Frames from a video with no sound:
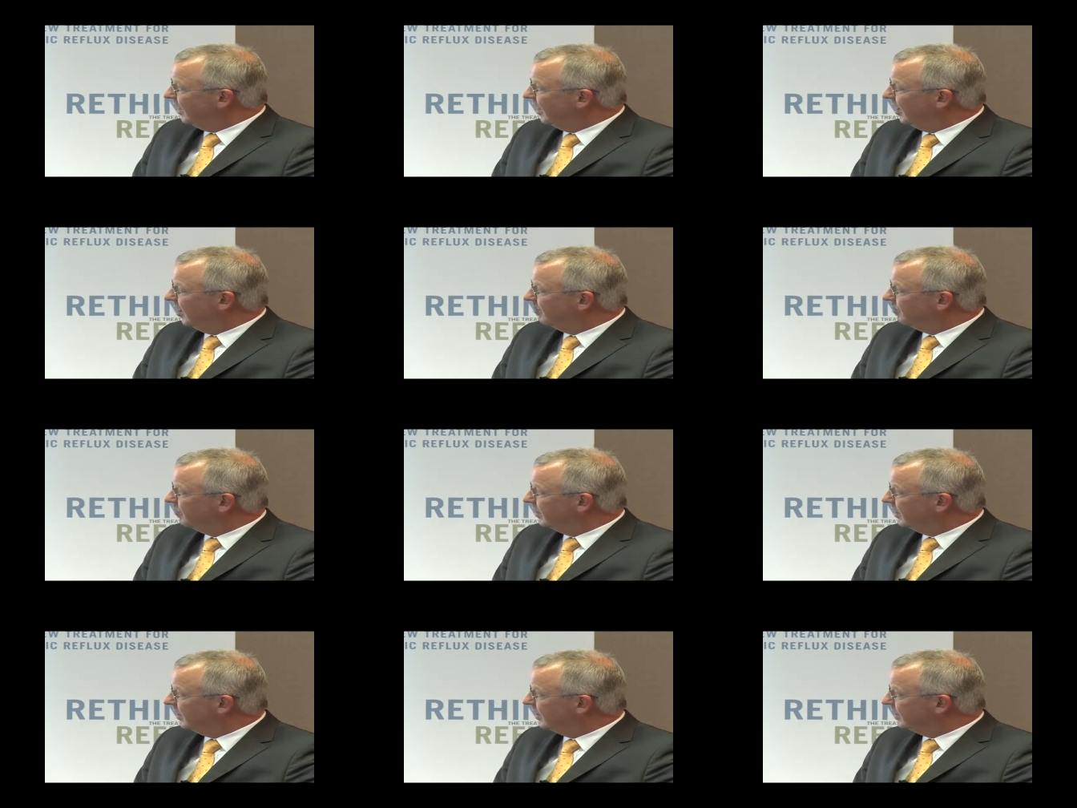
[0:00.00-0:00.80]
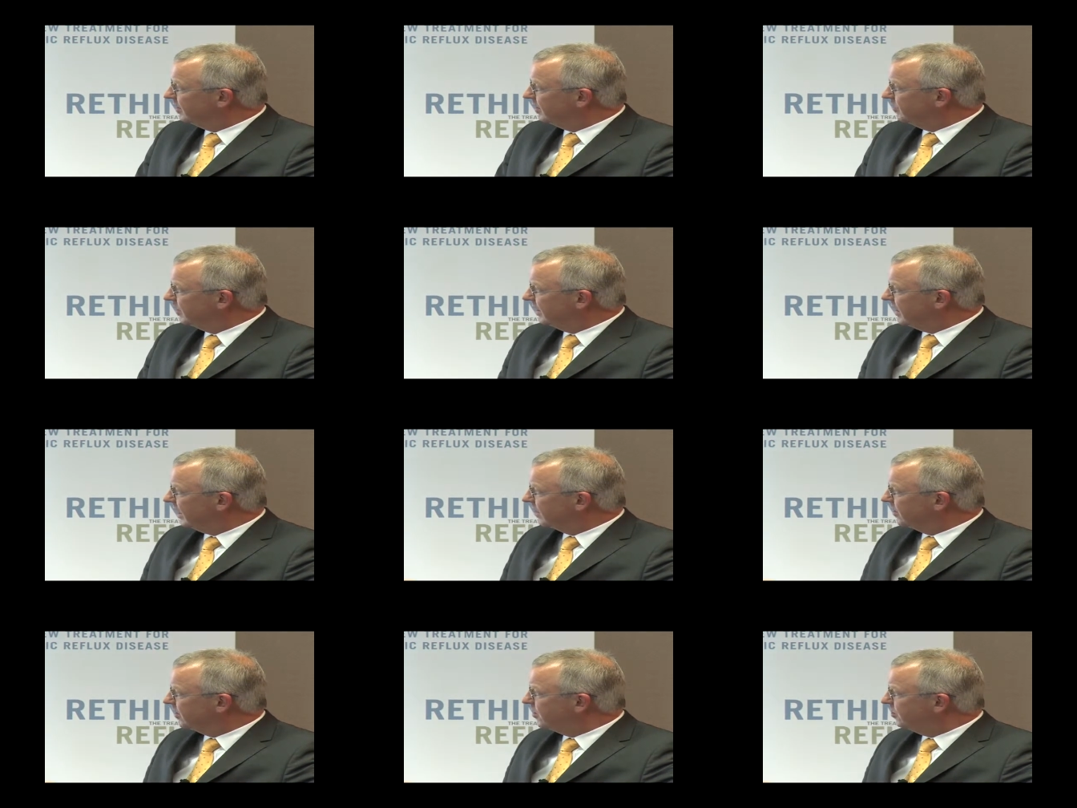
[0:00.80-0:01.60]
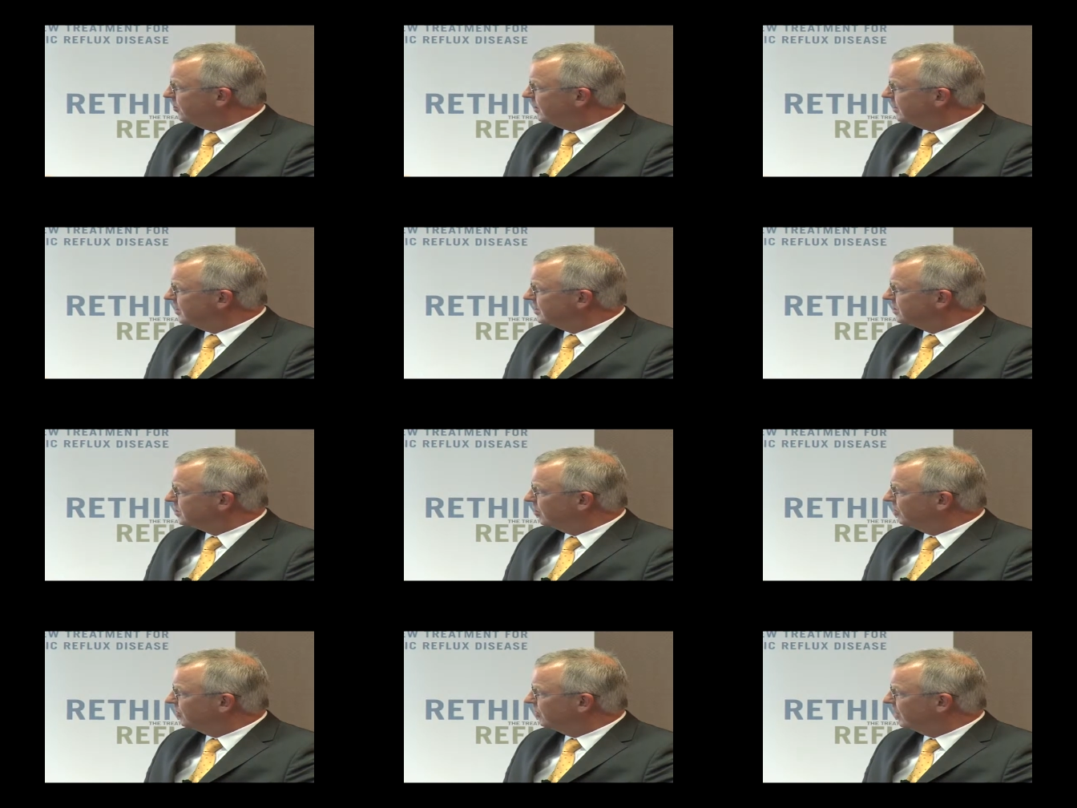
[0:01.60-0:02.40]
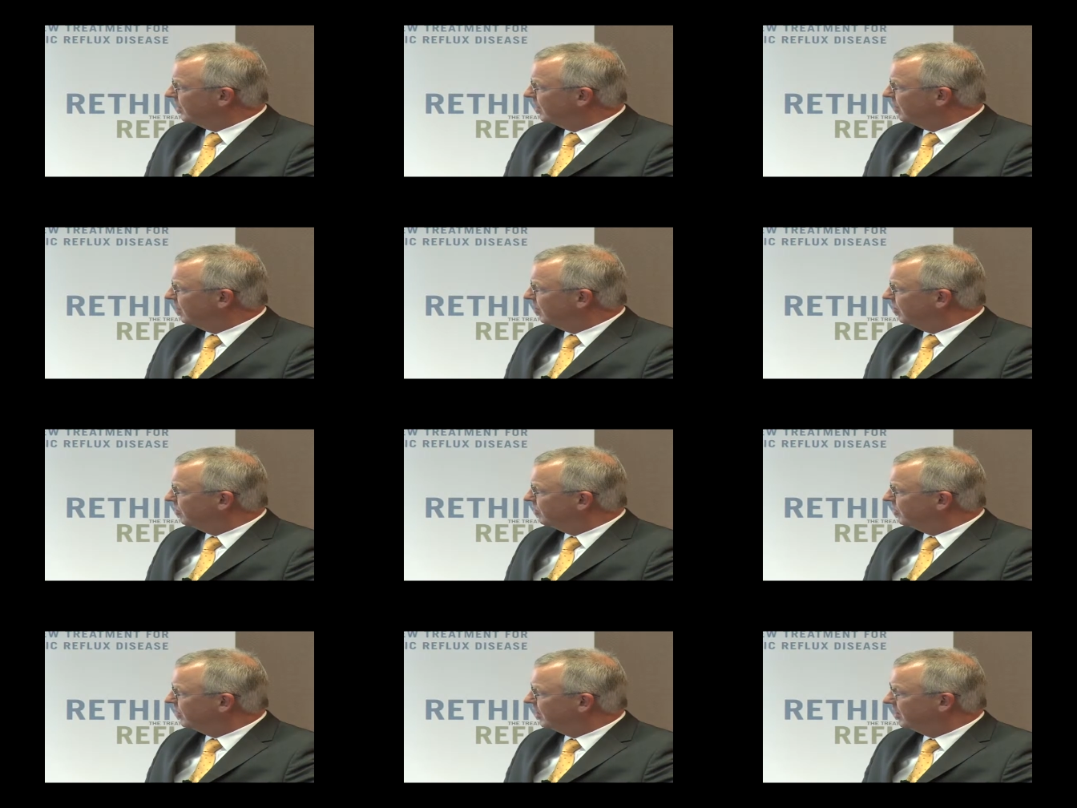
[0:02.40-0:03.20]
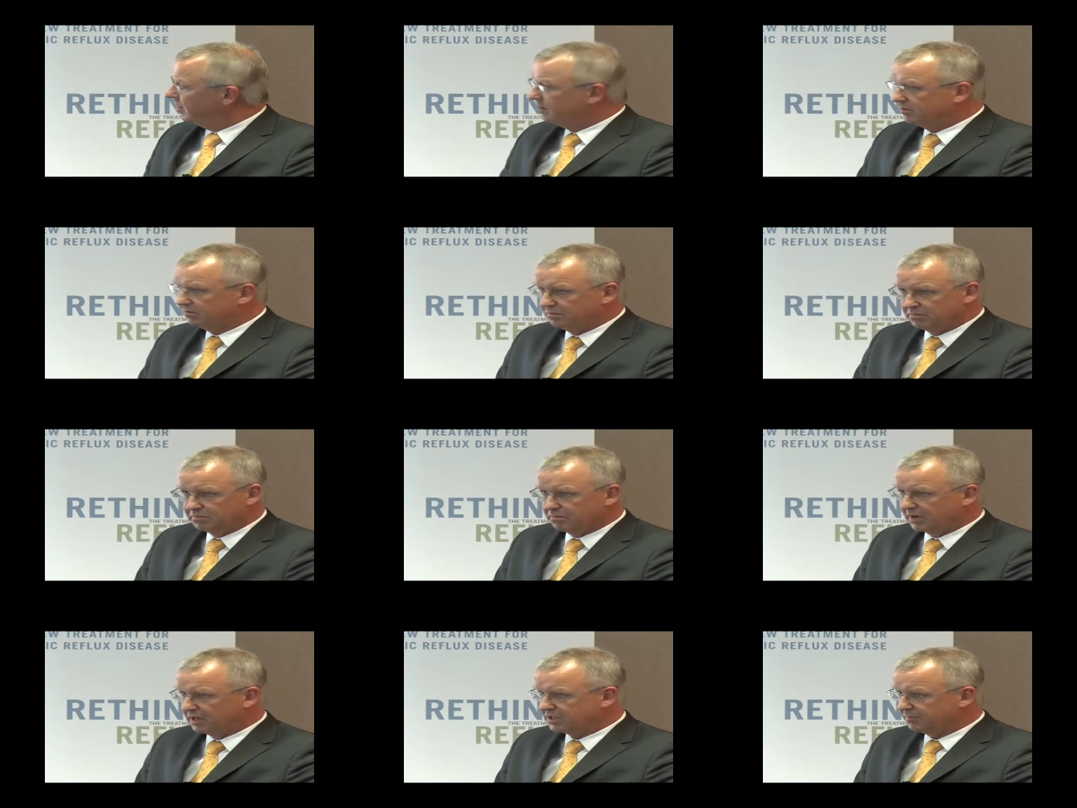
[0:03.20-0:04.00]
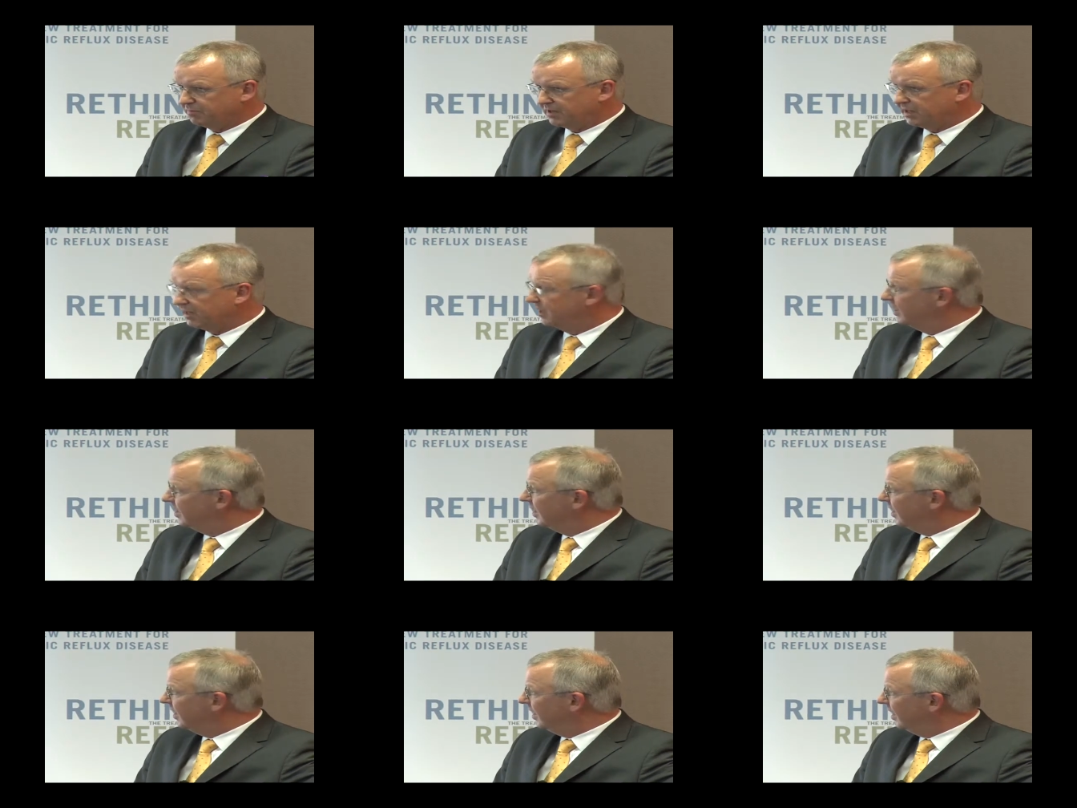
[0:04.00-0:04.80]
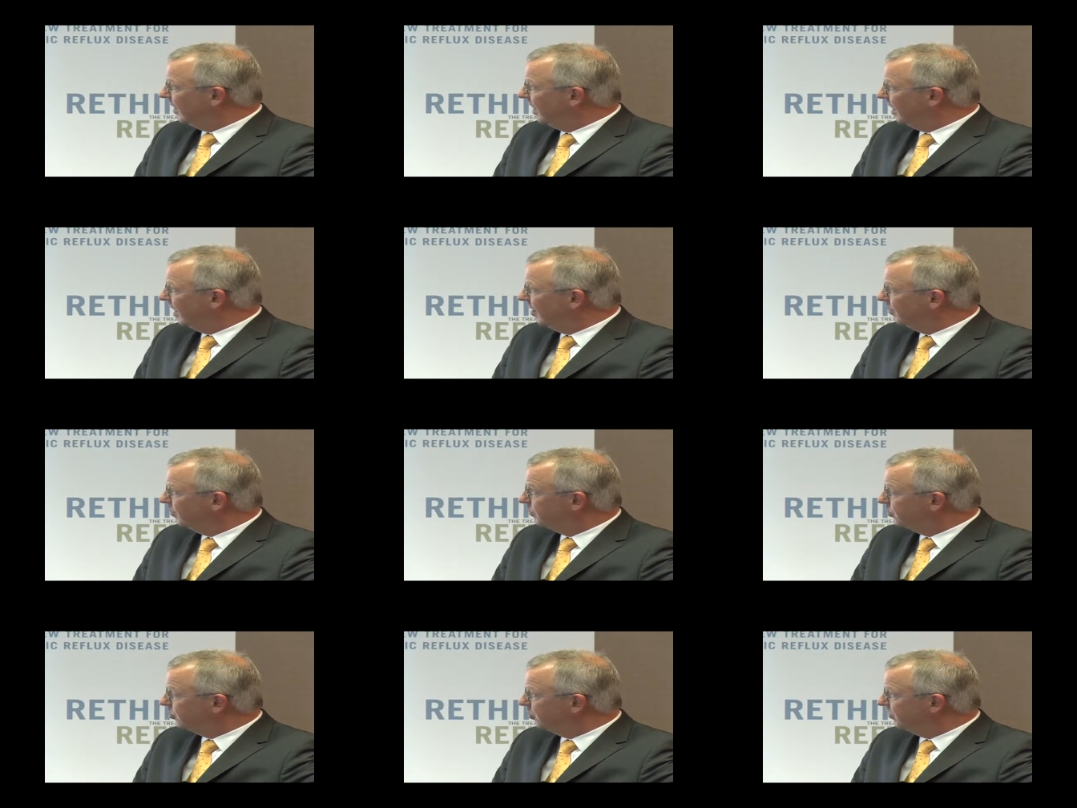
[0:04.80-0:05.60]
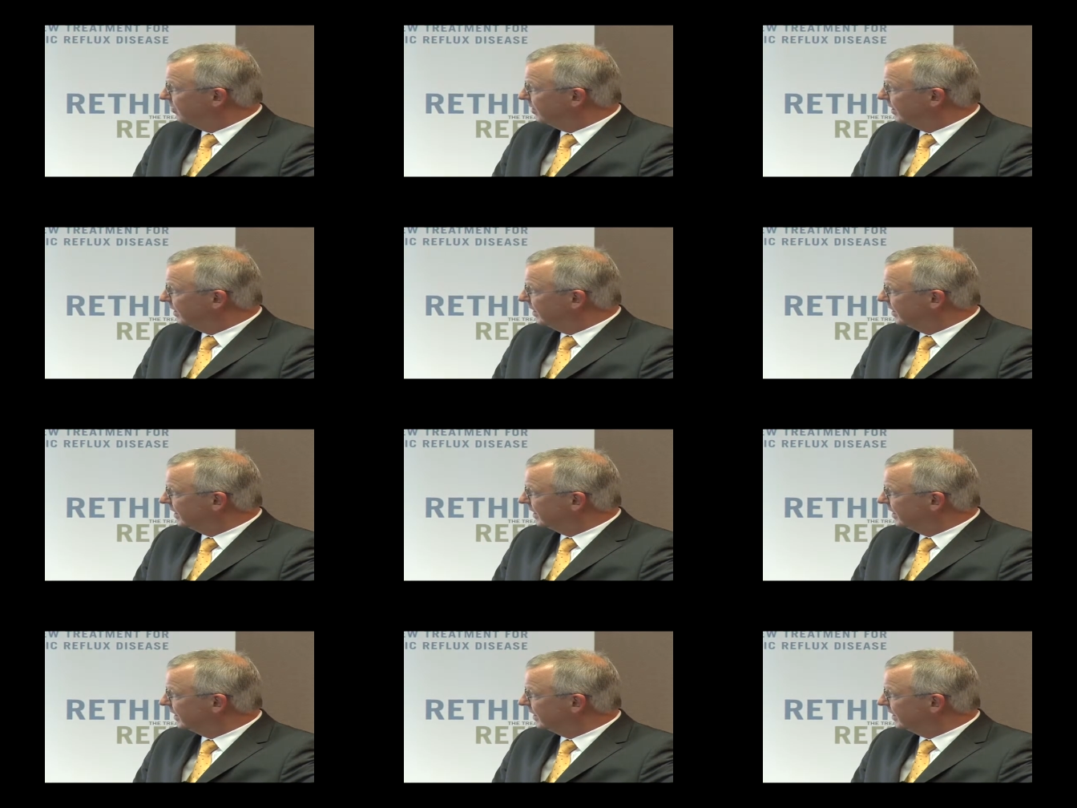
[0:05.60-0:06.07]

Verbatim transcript: Um, he had 30 years of, uh, of uh, multiply um, proven